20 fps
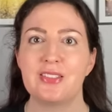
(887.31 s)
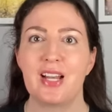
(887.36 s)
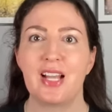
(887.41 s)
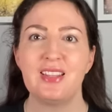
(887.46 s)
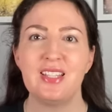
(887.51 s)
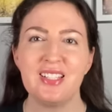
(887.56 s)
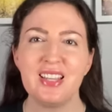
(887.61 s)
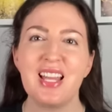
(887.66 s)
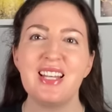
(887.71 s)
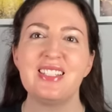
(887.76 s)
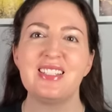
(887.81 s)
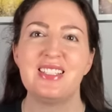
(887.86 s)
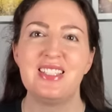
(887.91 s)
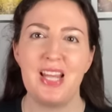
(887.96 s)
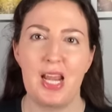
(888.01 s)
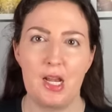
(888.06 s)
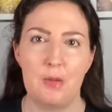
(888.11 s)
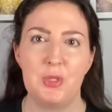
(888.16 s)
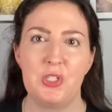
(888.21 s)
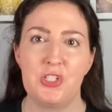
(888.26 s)
And I think that is
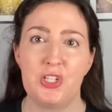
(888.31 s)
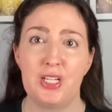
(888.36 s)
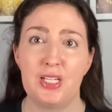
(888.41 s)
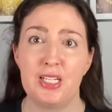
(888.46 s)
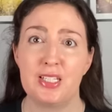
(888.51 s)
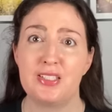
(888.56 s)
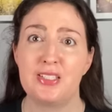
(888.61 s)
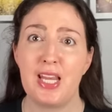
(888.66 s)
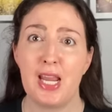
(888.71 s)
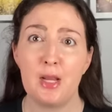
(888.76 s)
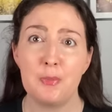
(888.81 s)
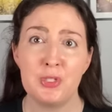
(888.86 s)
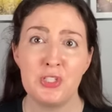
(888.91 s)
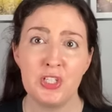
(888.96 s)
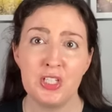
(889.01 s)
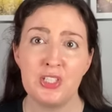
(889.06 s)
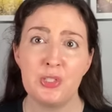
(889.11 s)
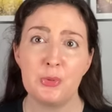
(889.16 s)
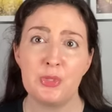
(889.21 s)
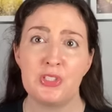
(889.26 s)
damaging. It's
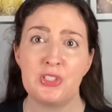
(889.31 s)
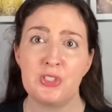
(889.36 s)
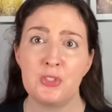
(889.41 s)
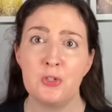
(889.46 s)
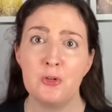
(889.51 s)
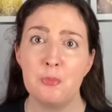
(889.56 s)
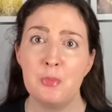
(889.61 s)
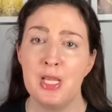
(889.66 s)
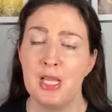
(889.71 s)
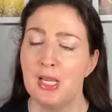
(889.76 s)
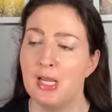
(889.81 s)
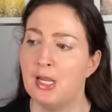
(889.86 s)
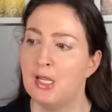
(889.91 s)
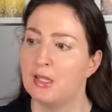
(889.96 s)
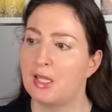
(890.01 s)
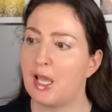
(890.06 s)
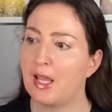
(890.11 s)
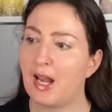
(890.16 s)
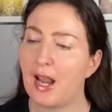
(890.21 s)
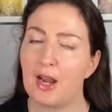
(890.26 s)
damaging to assume
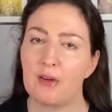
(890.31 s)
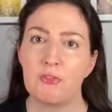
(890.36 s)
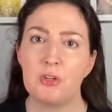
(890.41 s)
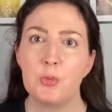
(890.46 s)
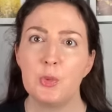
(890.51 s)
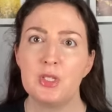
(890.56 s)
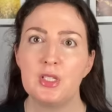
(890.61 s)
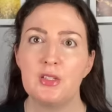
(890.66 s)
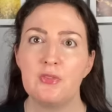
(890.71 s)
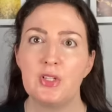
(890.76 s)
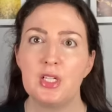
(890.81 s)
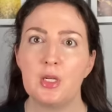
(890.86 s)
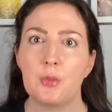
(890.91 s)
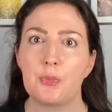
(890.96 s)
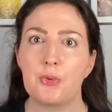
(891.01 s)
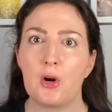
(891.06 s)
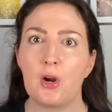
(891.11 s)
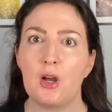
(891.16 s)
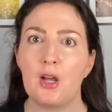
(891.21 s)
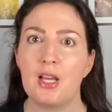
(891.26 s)
that everyone living
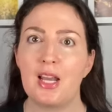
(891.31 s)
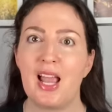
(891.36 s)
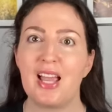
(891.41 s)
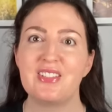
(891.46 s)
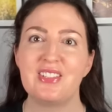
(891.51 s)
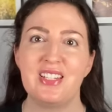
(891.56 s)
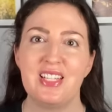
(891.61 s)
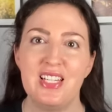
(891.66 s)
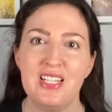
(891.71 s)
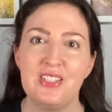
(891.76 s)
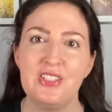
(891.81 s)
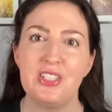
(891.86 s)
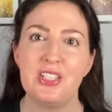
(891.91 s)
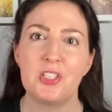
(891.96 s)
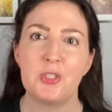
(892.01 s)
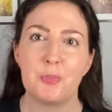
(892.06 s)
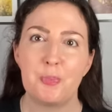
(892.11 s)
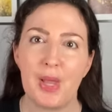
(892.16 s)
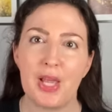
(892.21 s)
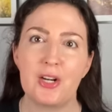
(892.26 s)
abroad has an
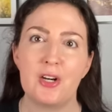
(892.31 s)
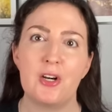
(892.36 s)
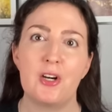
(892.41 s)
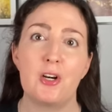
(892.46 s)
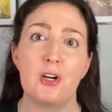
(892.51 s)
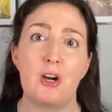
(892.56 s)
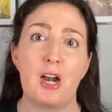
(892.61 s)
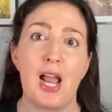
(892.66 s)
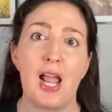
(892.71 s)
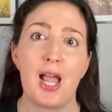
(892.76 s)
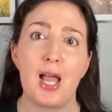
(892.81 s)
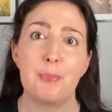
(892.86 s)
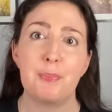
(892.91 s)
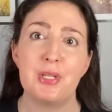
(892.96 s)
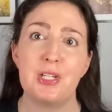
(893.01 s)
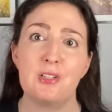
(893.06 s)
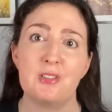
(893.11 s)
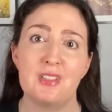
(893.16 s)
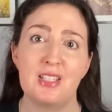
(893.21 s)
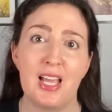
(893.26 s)
easier, better, or
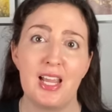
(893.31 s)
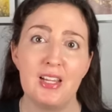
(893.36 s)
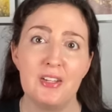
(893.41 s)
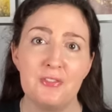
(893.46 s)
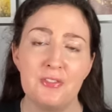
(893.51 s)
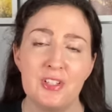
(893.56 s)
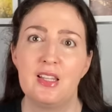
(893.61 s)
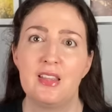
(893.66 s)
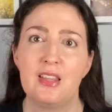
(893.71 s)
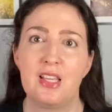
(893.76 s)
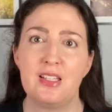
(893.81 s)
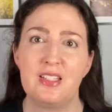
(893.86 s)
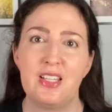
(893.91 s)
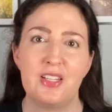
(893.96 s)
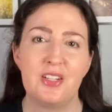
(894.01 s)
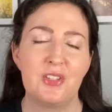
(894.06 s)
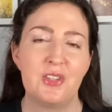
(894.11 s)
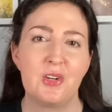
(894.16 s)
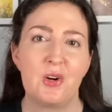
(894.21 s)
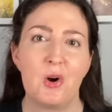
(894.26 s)
happier life than they
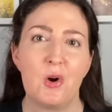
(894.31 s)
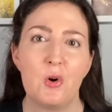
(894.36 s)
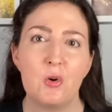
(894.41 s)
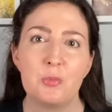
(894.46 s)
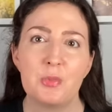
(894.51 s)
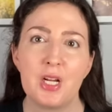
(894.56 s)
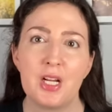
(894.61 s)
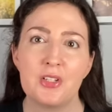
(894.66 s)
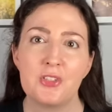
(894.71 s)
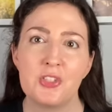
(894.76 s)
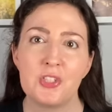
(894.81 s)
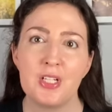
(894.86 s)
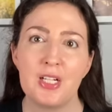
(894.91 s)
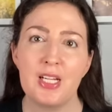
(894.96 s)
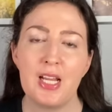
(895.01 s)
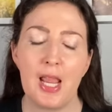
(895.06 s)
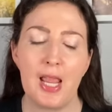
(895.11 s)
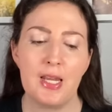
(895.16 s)
did in their home country.